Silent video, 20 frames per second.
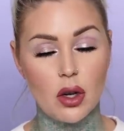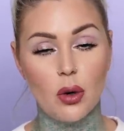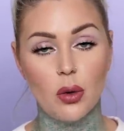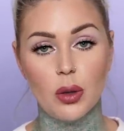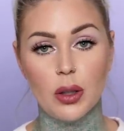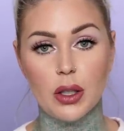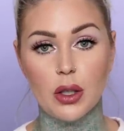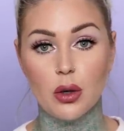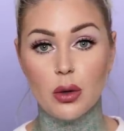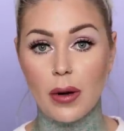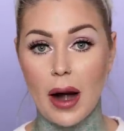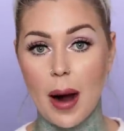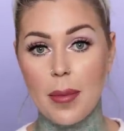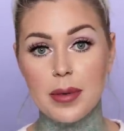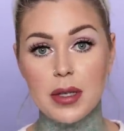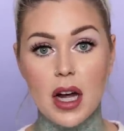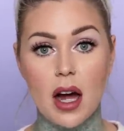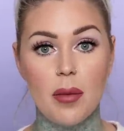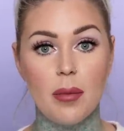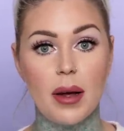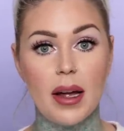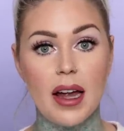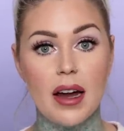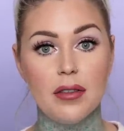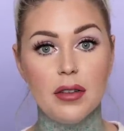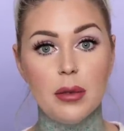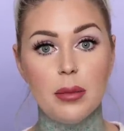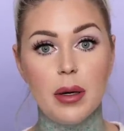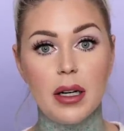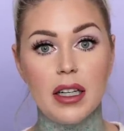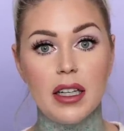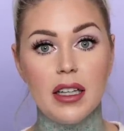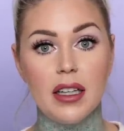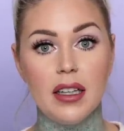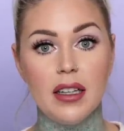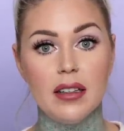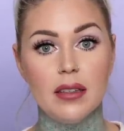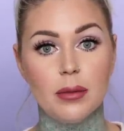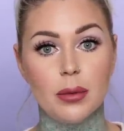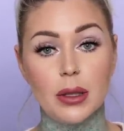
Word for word: totally crapped on by everybody